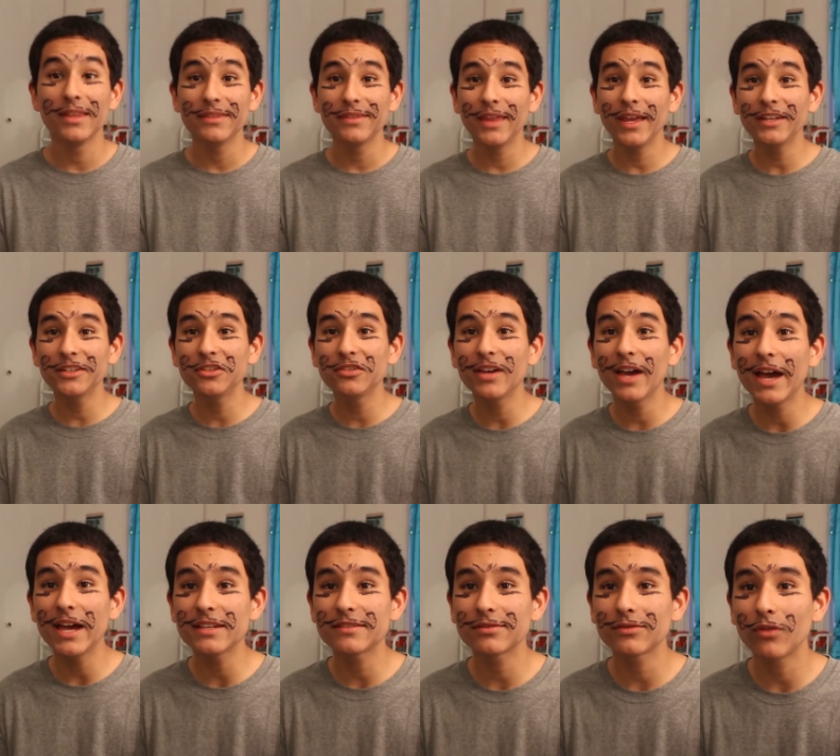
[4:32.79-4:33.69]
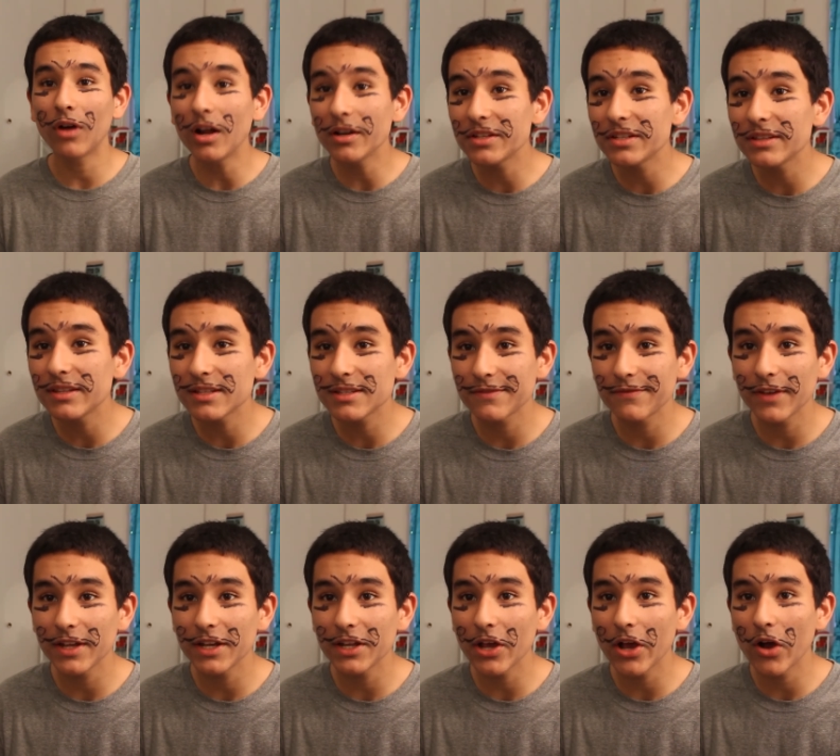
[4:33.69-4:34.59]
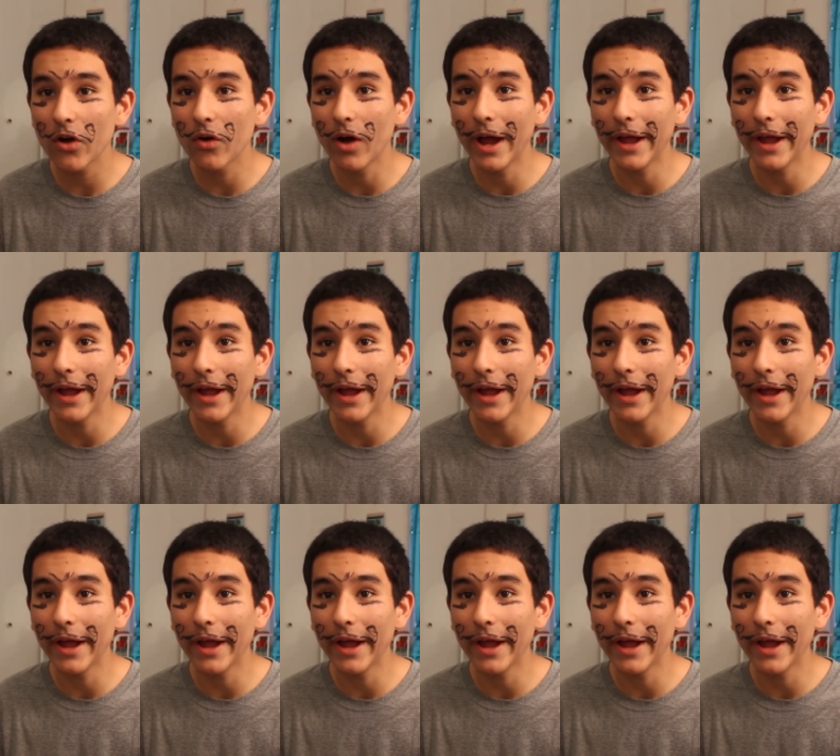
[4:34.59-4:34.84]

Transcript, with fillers: Thank you guys for watching this video.